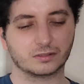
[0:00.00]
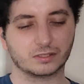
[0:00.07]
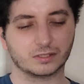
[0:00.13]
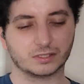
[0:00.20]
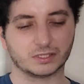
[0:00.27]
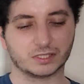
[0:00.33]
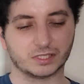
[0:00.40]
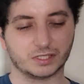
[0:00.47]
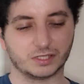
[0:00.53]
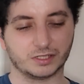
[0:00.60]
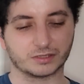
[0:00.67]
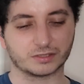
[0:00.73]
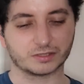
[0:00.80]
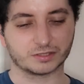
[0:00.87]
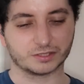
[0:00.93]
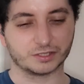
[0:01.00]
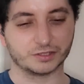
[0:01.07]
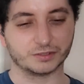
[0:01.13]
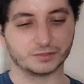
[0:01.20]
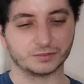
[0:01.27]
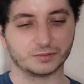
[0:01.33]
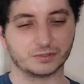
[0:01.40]
It's being
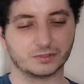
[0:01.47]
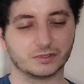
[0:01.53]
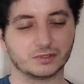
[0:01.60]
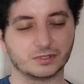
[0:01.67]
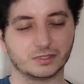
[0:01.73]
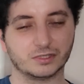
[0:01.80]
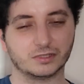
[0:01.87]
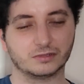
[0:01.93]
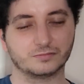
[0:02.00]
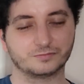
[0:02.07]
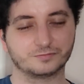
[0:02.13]
still. Yeah